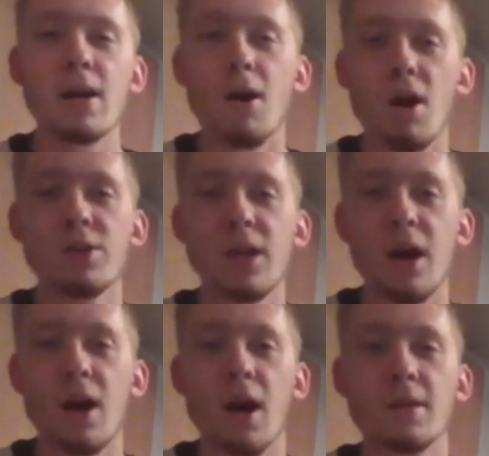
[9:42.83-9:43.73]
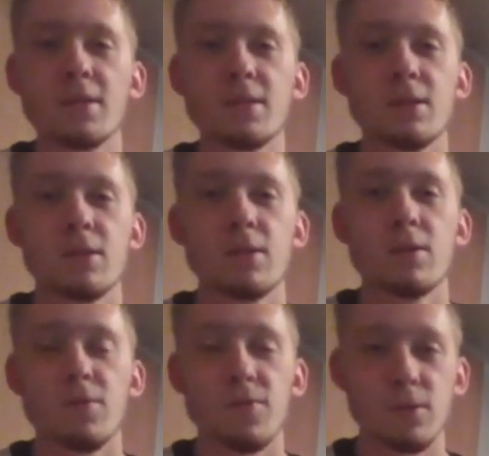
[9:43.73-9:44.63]
all the odds
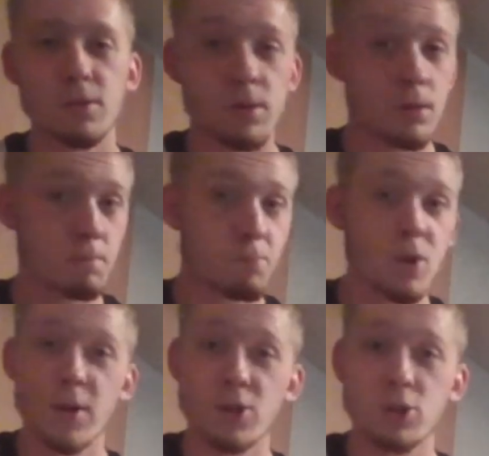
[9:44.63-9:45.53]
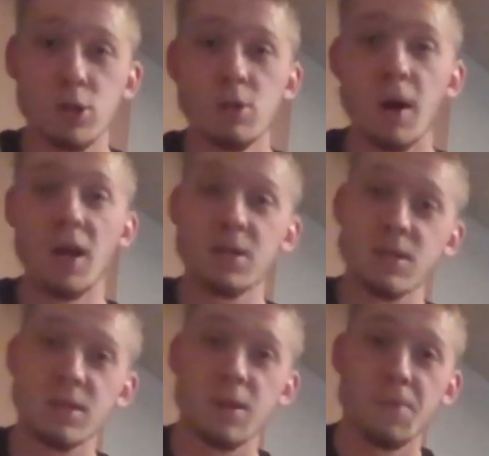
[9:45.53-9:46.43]
for pretty much 2
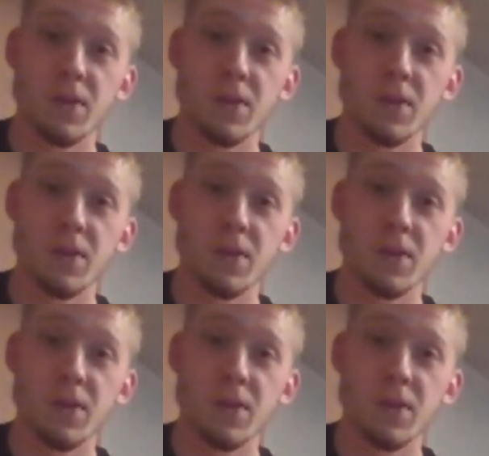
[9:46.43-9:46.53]
months.